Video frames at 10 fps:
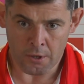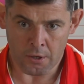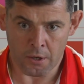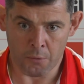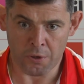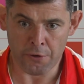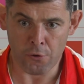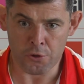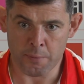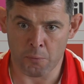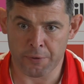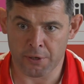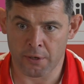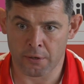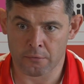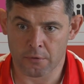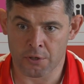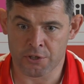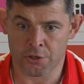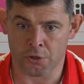When I thought about bringing in
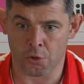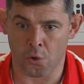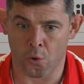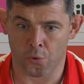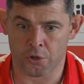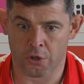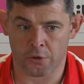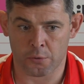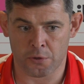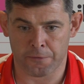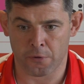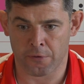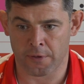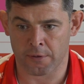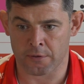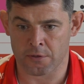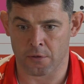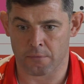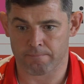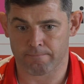an assistant coach, there was a few things
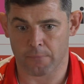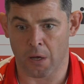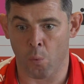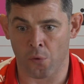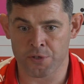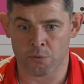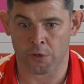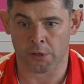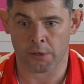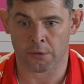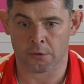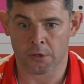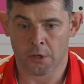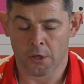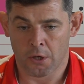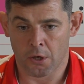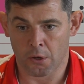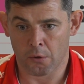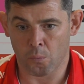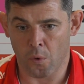that I wanted, really. And
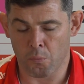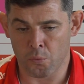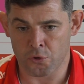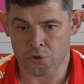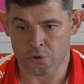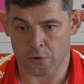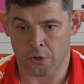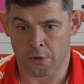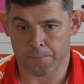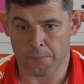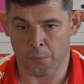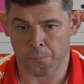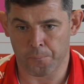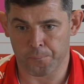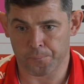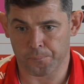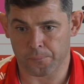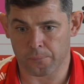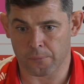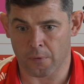one was
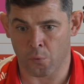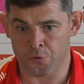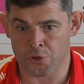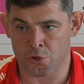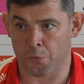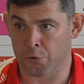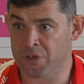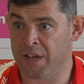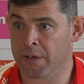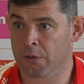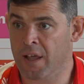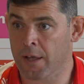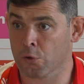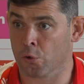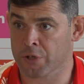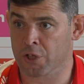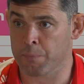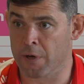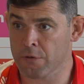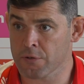I wanted someone who's had a head coach
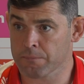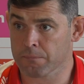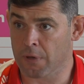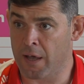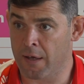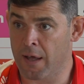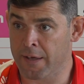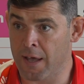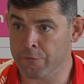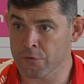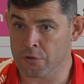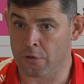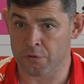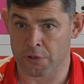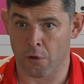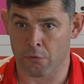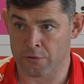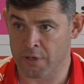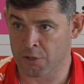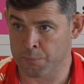experience. I haven't, and obviously
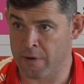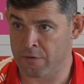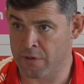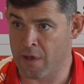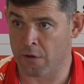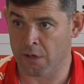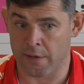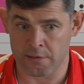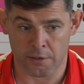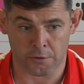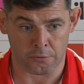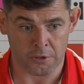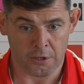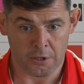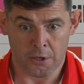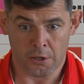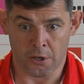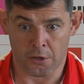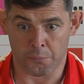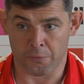Laurent's had experience of that at Catalan
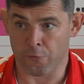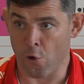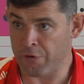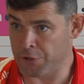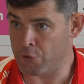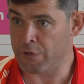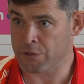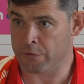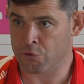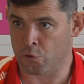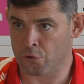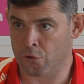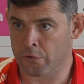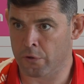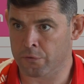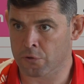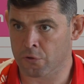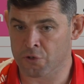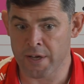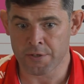with varying degrees of
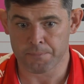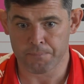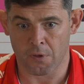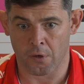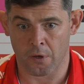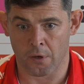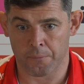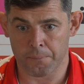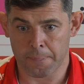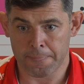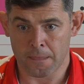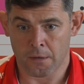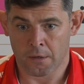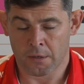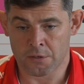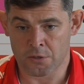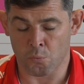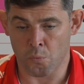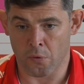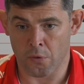success. He's
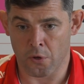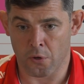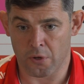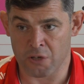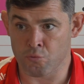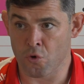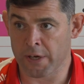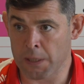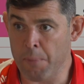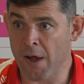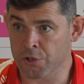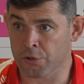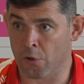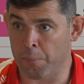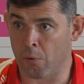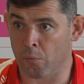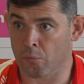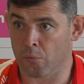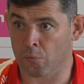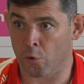someone that is really passionate about
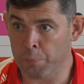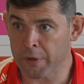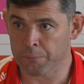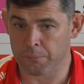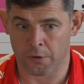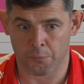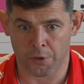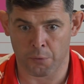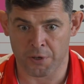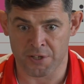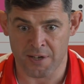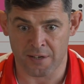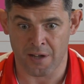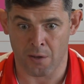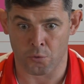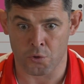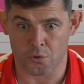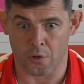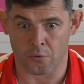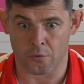rugby. When I sat down
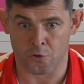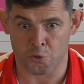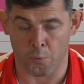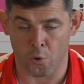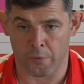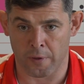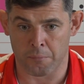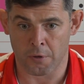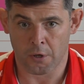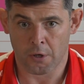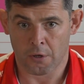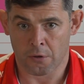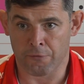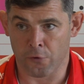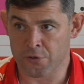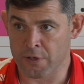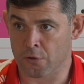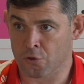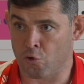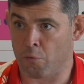and spoke with him, the first thing
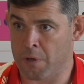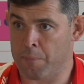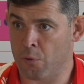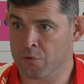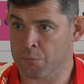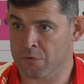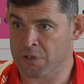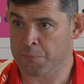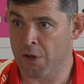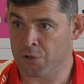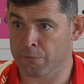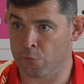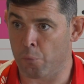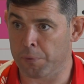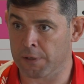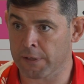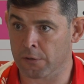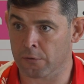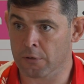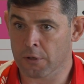that struck me about him was his passion for rugby
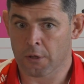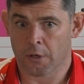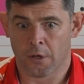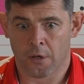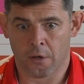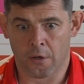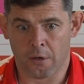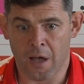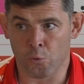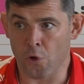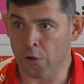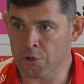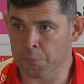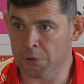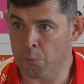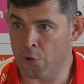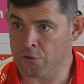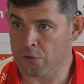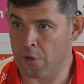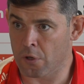league and how knowledgeable he was